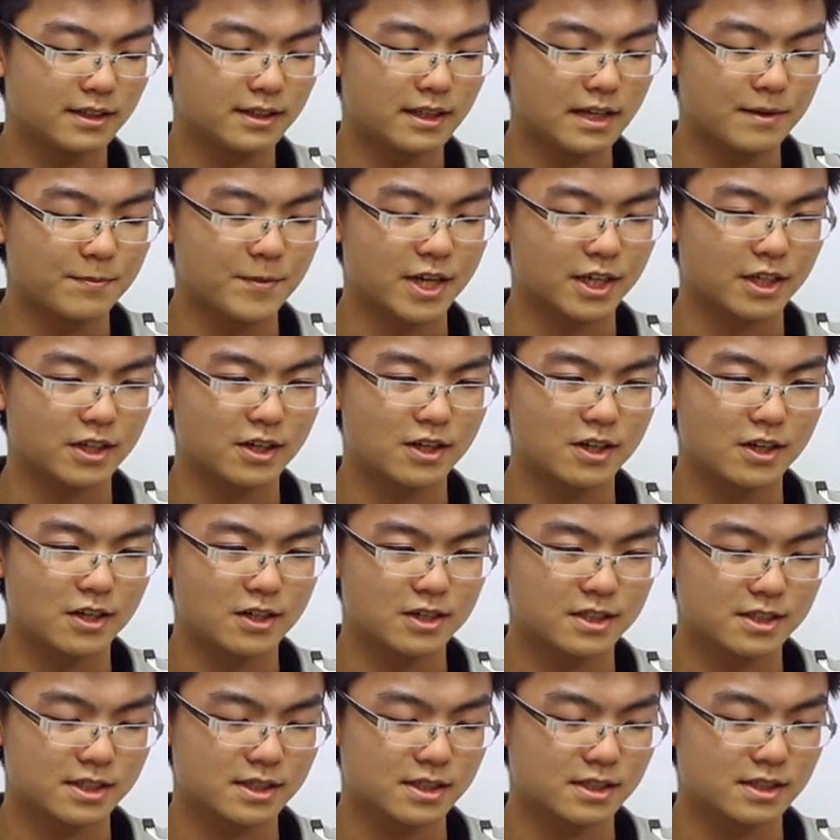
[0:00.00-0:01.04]
that might
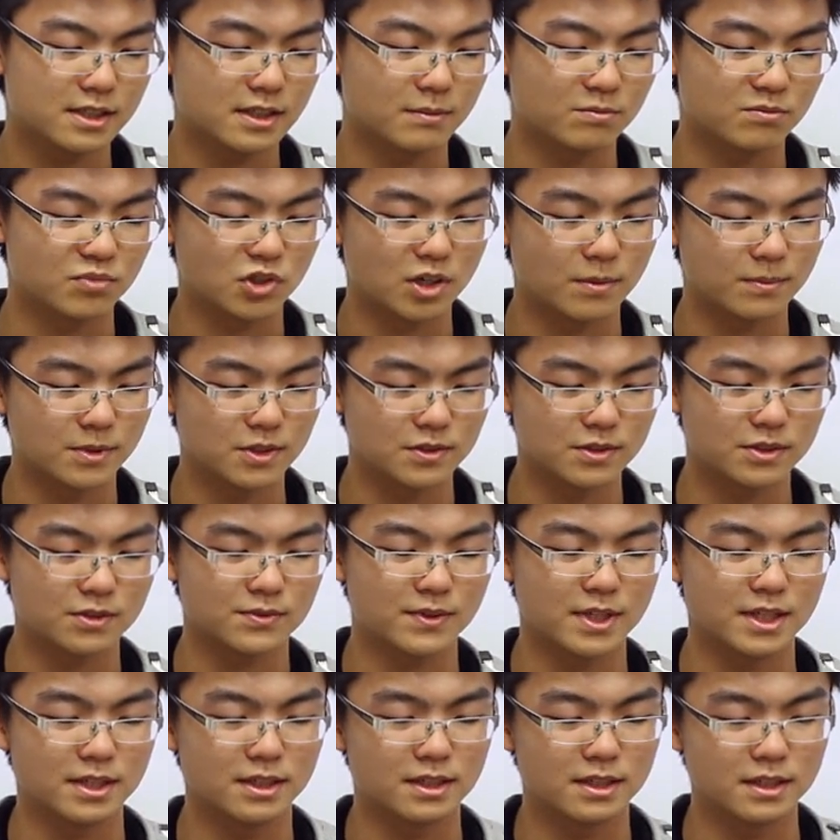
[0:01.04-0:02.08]
cause some problems
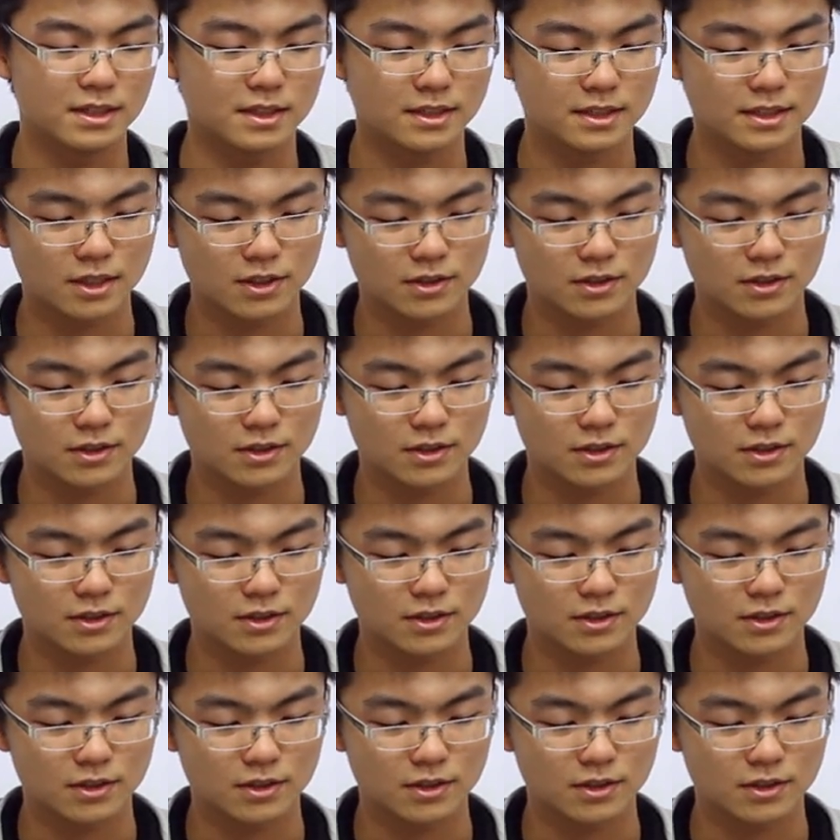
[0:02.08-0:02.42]
when the